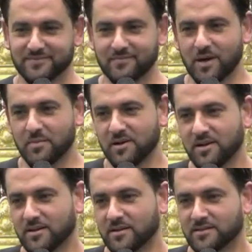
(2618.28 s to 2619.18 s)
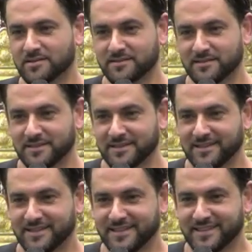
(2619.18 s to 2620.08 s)
Mama,
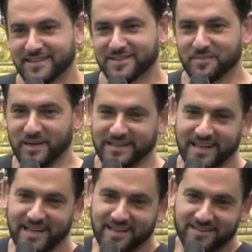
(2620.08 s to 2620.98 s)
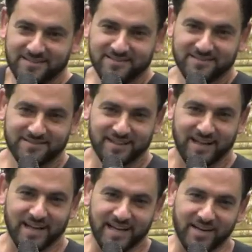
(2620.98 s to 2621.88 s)
it's my day.
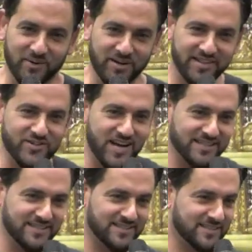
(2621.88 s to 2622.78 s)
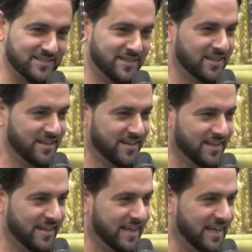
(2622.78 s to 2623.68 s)
I gotta wear the dress.
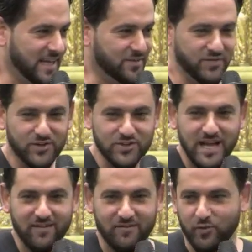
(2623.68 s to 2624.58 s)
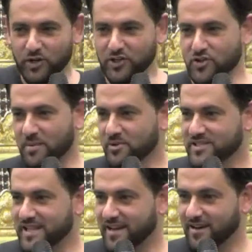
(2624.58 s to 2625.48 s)
And if there's not 40 drummers
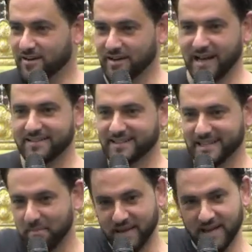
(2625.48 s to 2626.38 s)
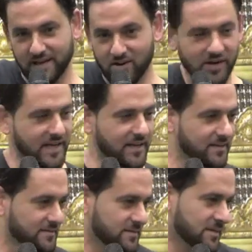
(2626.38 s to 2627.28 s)
there and the dabke going,
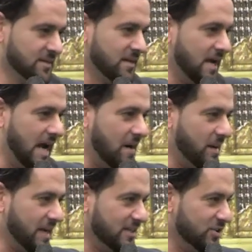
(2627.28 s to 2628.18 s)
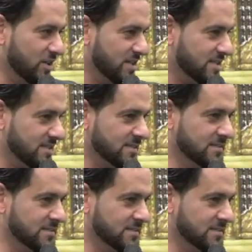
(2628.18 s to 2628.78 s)
how am I gonna do this?